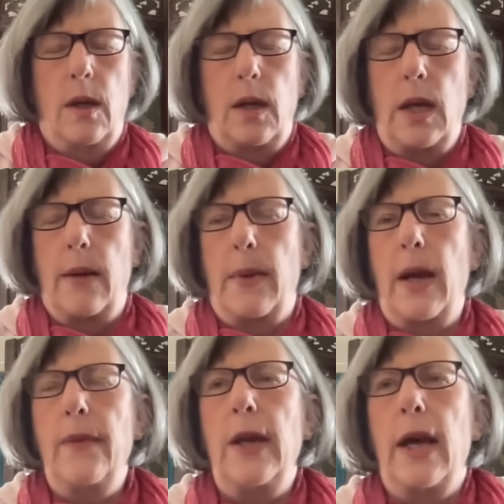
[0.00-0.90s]
Yeah,
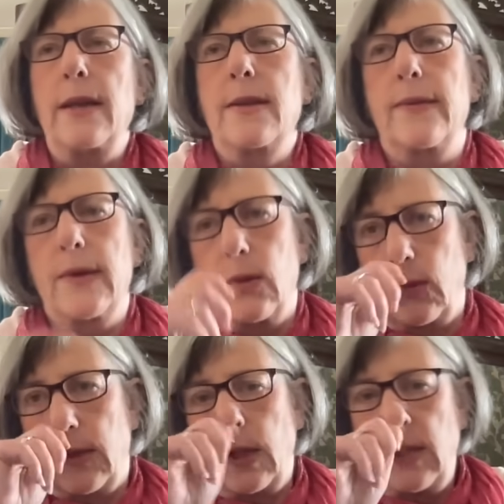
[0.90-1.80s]
and the Ace of
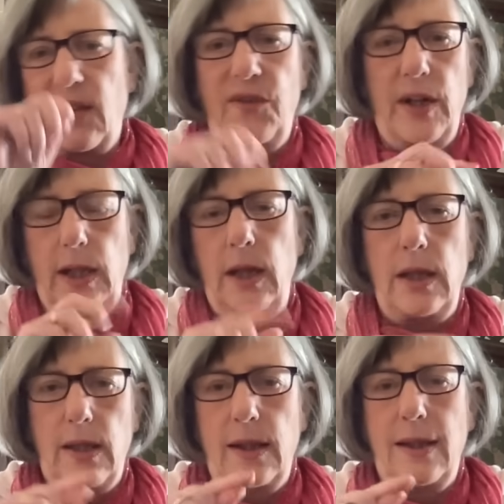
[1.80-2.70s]
Swords. So
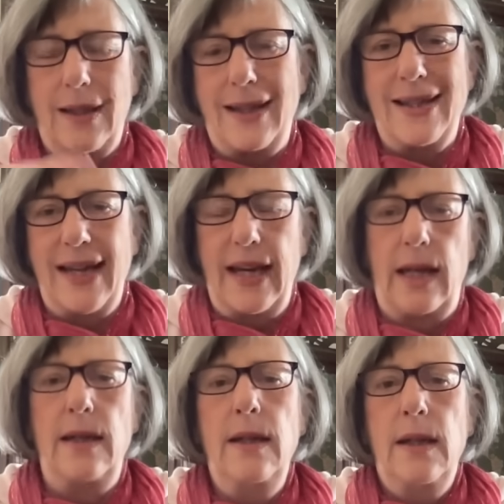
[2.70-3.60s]
definitely the
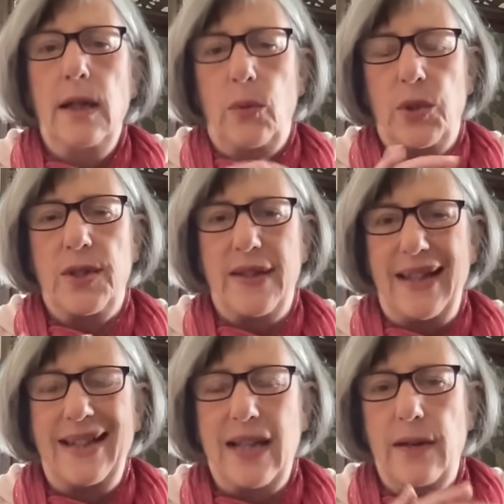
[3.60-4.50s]
ten, which is
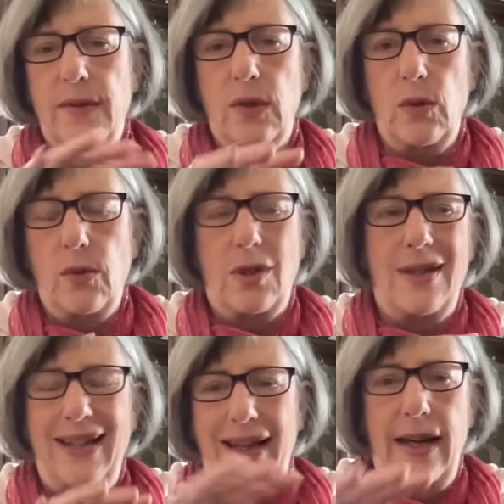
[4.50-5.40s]
the ten of swords, which is
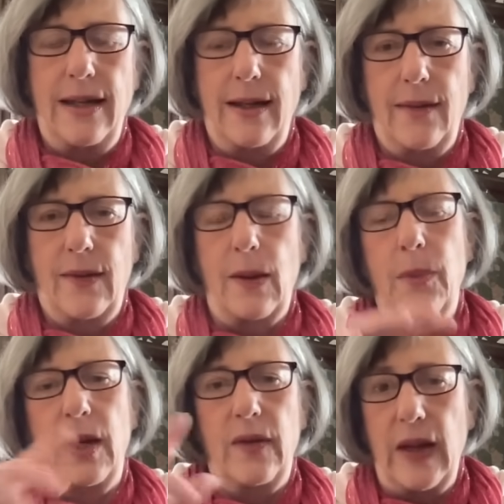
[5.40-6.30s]
the ending of
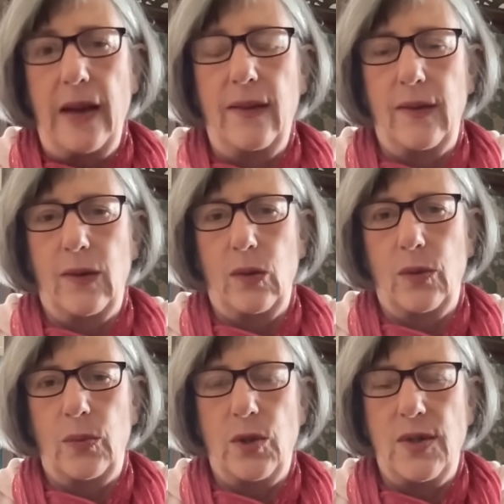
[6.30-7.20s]
something, and the ace of
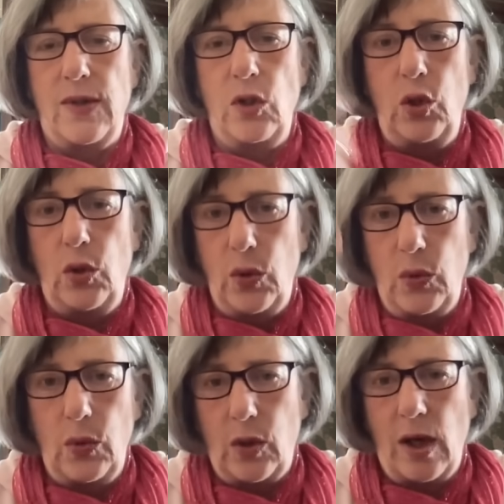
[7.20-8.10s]
swords, which is a
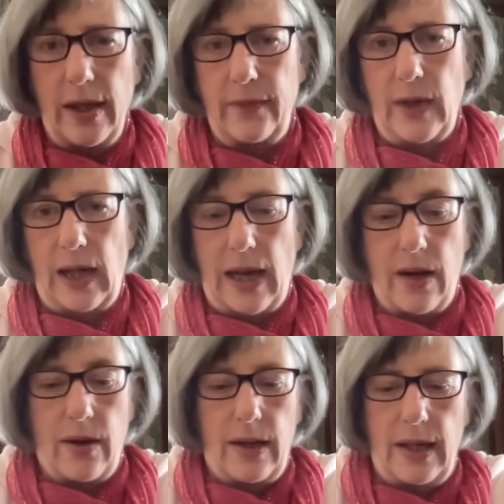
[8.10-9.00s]
new kind of
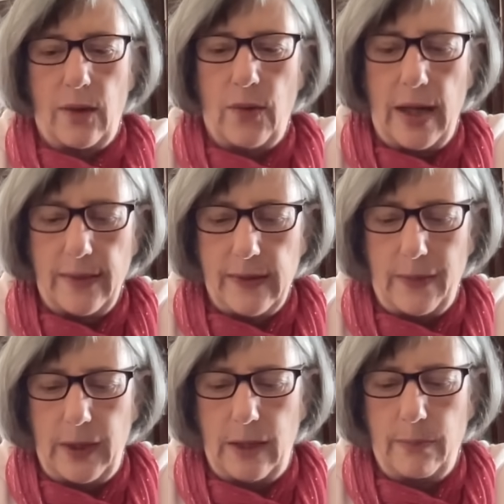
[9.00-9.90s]
clarity around
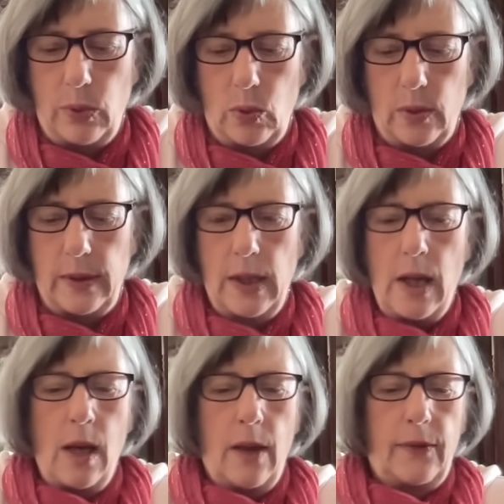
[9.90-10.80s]
something important.
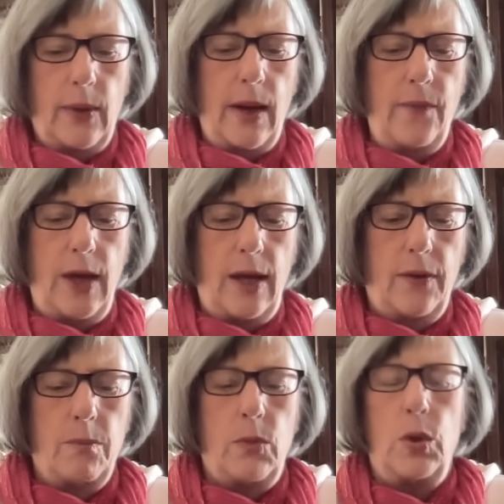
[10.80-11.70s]
So have here
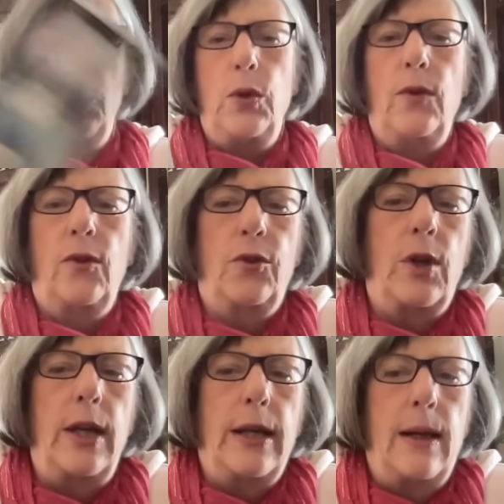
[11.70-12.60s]
the moon
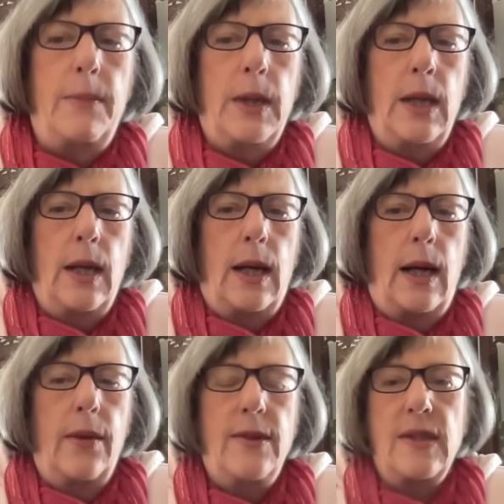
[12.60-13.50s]
straight up.
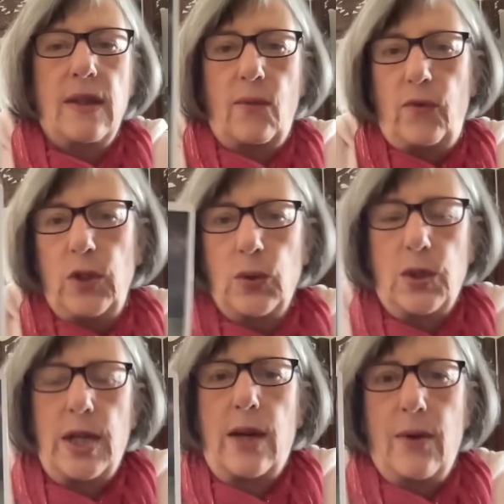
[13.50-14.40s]
Uh, this is the field
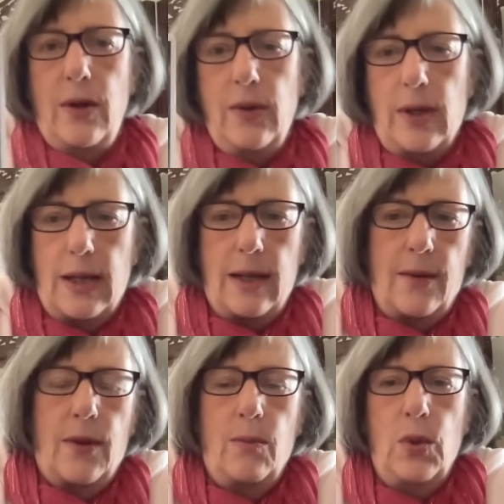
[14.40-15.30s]
tarot. Uh,
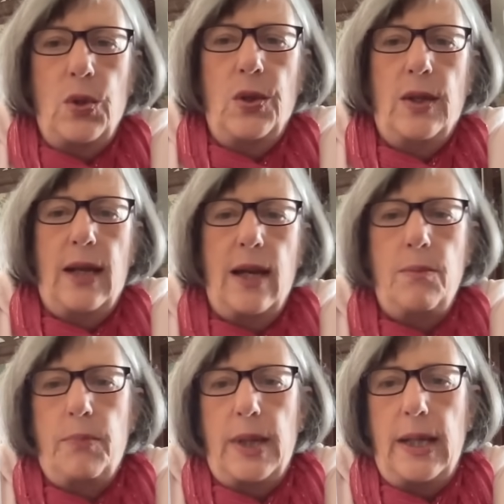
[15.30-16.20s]
the moon
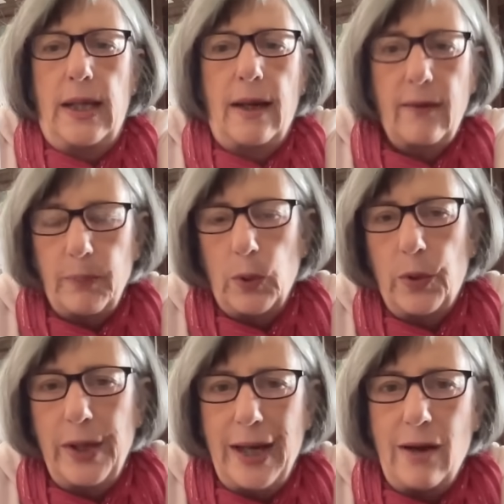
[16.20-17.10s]
can be
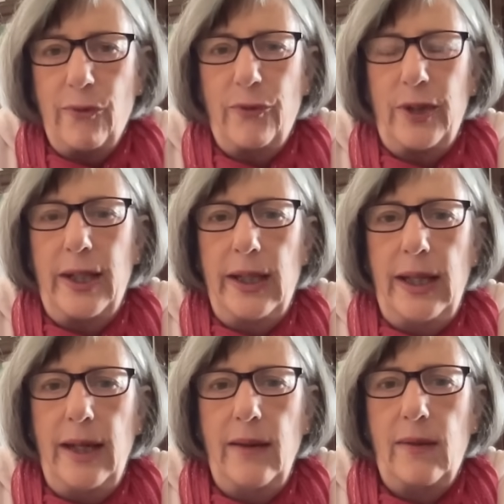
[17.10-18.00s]
exploring our
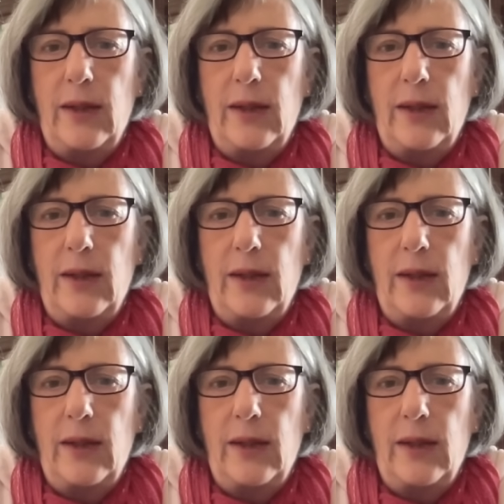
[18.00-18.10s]
feelings.